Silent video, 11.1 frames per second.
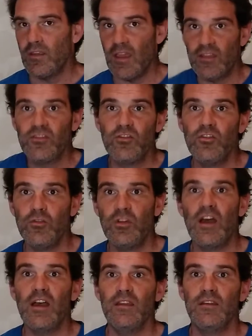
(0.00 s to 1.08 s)
Yes, two
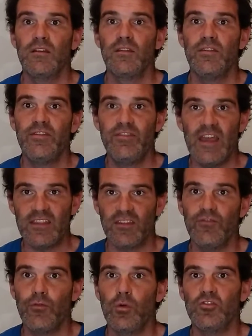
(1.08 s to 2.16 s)
died. That's
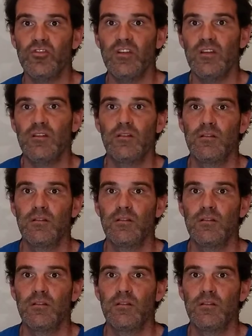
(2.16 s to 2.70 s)
unfortunate.